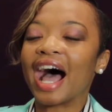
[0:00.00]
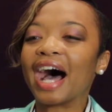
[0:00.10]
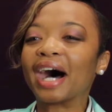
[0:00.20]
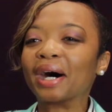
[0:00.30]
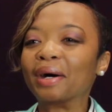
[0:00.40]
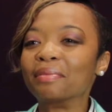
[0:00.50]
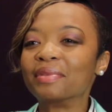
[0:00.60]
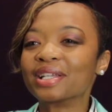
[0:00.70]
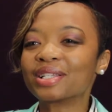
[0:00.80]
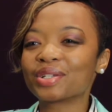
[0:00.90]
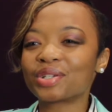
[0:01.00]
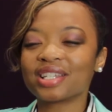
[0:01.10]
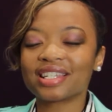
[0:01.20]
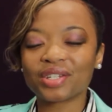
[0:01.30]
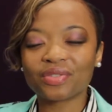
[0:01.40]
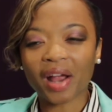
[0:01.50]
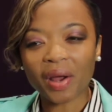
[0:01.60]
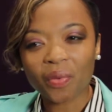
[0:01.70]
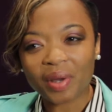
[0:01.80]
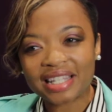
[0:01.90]
Um, so she's she's very
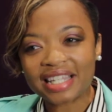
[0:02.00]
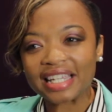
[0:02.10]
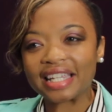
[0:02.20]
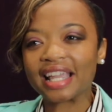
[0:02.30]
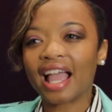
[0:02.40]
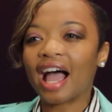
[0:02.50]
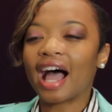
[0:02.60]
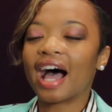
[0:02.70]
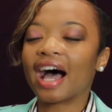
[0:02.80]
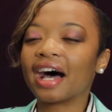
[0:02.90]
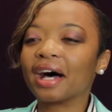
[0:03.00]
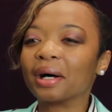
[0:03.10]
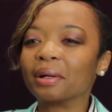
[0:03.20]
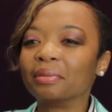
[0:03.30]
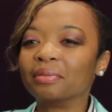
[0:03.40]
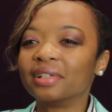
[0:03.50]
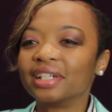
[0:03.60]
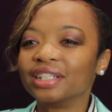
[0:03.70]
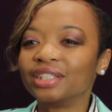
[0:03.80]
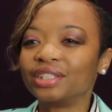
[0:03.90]
witty. Um,
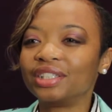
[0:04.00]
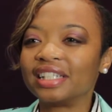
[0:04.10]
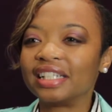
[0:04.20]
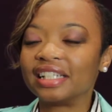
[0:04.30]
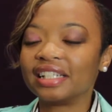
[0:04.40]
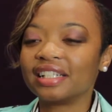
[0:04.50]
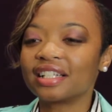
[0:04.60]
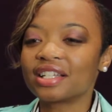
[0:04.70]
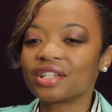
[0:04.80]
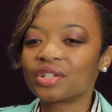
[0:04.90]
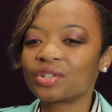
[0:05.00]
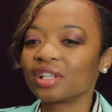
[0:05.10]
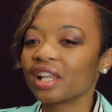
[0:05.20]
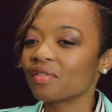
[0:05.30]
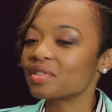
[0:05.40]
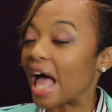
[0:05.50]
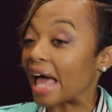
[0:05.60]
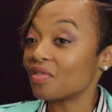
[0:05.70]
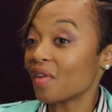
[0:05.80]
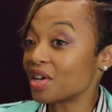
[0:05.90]
she she loves
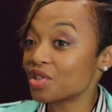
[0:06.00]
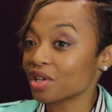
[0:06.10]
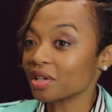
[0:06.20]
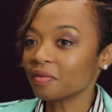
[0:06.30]
adventure.